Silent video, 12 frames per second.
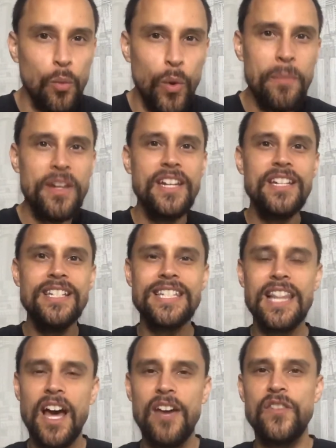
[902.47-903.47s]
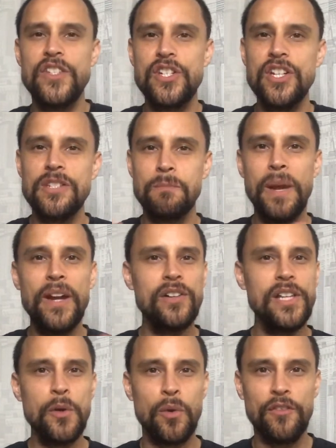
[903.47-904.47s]
women in his life is just
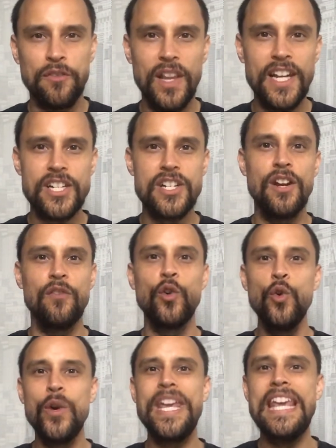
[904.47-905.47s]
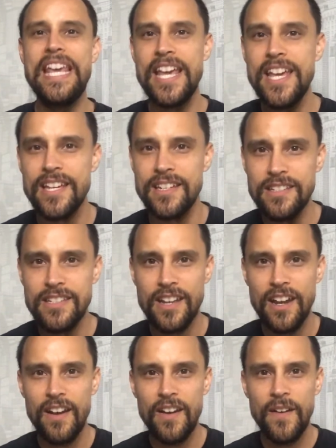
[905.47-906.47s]
merely a reflection of who he is,
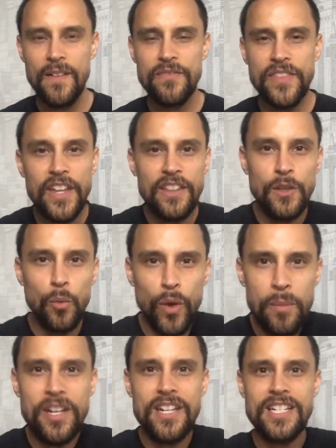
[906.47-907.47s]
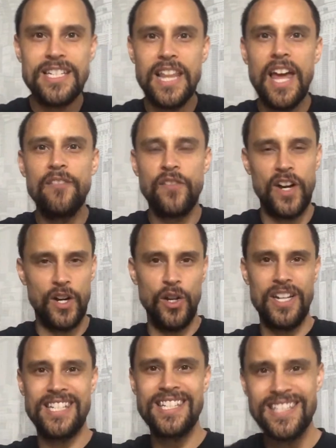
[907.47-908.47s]
then the women in his life are going
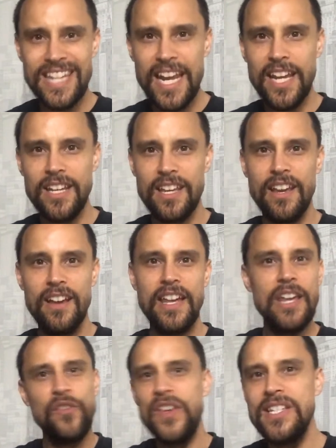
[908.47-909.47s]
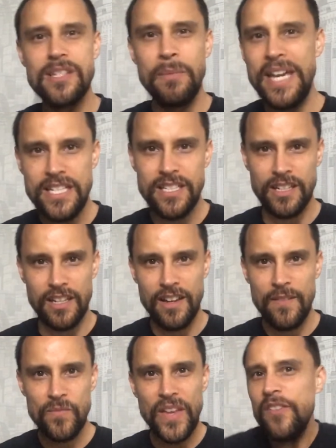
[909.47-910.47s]
to stick if he's amazing.
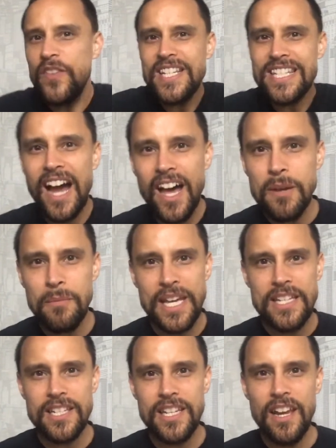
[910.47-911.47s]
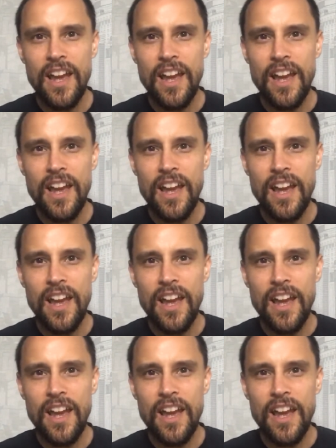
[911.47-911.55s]
If he's not amazing,